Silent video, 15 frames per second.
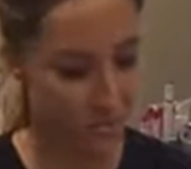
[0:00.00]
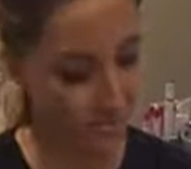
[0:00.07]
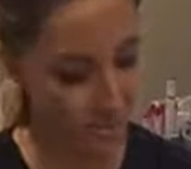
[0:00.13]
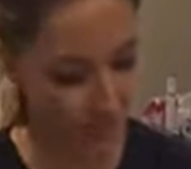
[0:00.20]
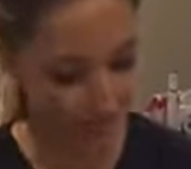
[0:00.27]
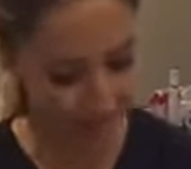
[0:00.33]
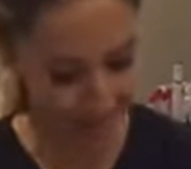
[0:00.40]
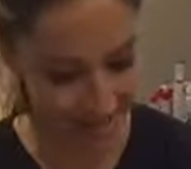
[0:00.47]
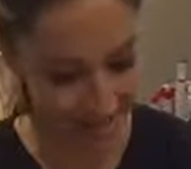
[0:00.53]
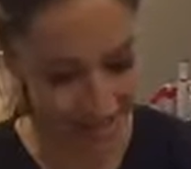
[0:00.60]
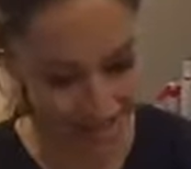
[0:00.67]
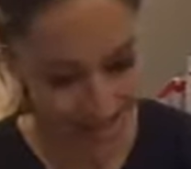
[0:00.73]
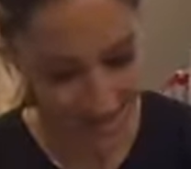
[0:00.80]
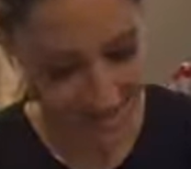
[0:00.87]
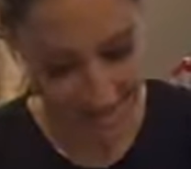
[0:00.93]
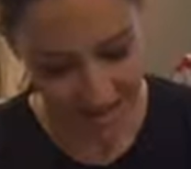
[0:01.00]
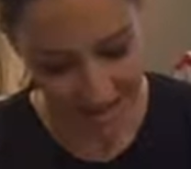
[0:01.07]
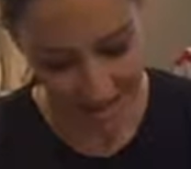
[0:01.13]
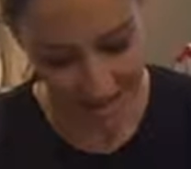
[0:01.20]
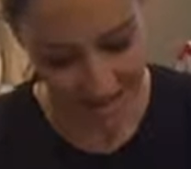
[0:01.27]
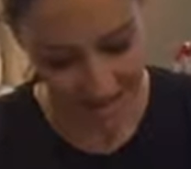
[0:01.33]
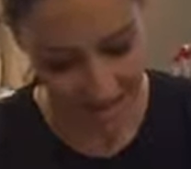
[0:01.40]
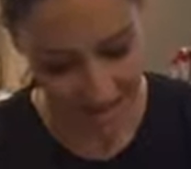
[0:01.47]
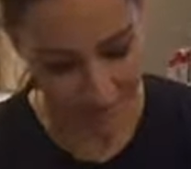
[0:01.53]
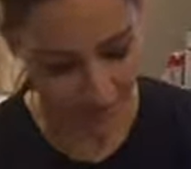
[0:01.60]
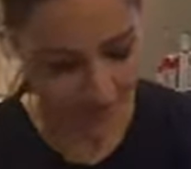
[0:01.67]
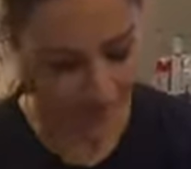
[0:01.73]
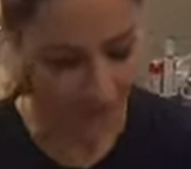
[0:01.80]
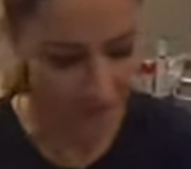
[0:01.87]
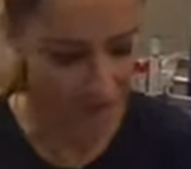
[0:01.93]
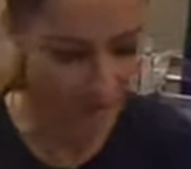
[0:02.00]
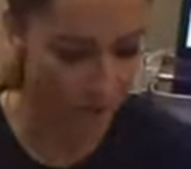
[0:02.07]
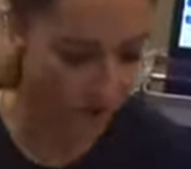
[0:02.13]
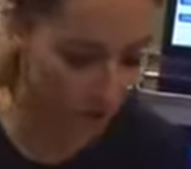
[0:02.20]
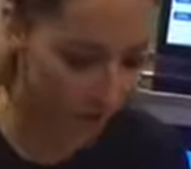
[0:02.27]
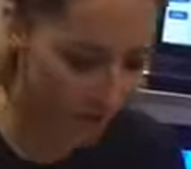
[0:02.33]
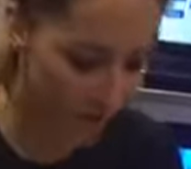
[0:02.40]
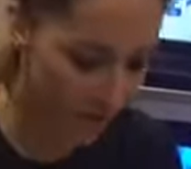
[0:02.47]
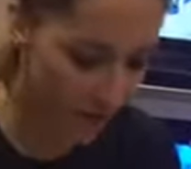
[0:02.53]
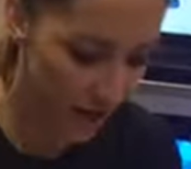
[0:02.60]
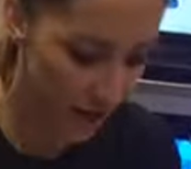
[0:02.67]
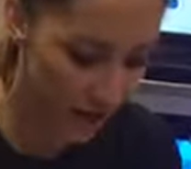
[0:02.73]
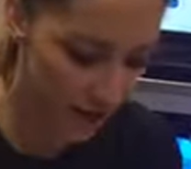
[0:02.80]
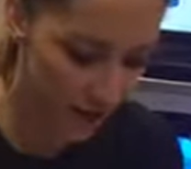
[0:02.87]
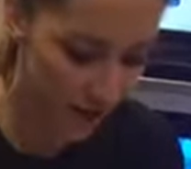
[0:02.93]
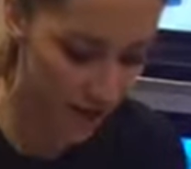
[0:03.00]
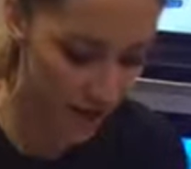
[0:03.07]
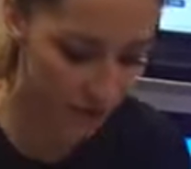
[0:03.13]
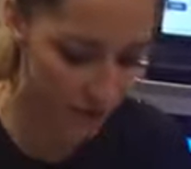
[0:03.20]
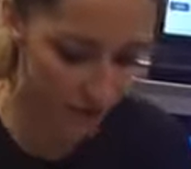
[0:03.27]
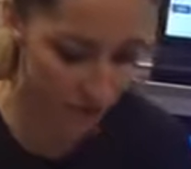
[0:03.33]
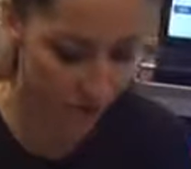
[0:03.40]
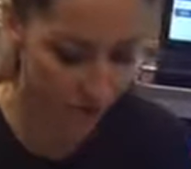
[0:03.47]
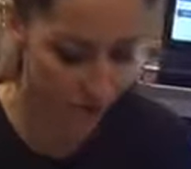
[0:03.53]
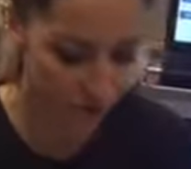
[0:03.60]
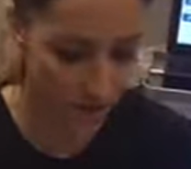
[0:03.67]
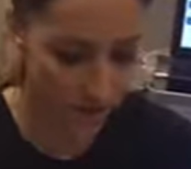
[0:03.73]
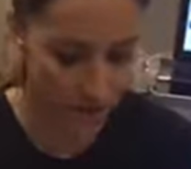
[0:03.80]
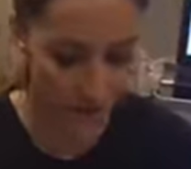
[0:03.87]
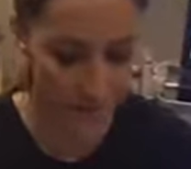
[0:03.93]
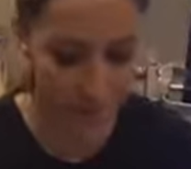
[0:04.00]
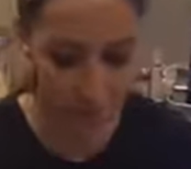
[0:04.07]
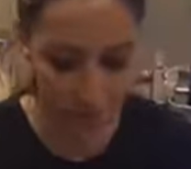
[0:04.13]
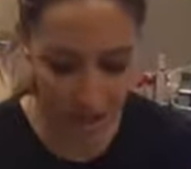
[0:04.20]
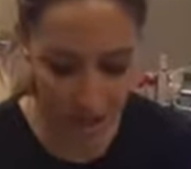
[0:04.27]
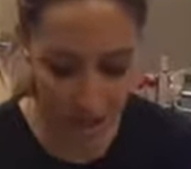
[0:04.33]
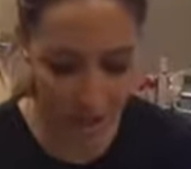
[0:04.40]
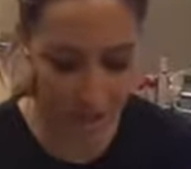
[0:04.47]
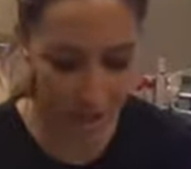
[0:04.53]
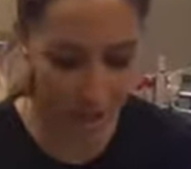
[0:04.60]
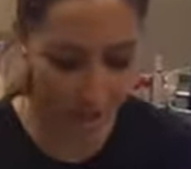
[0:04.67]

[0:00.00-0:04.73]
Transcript: wedding. So Hydrafacial, it's a pretty unique